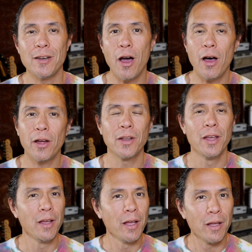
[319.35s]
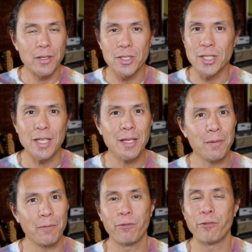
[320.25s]

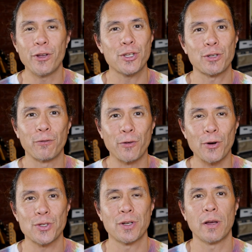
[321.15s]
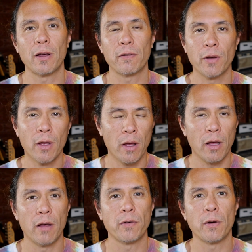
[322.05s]
non-sea fish version of
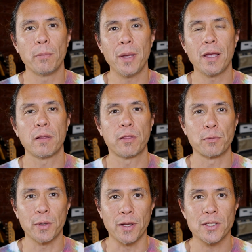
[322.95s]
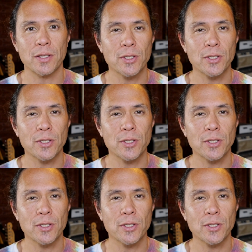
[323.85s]
omega-3s,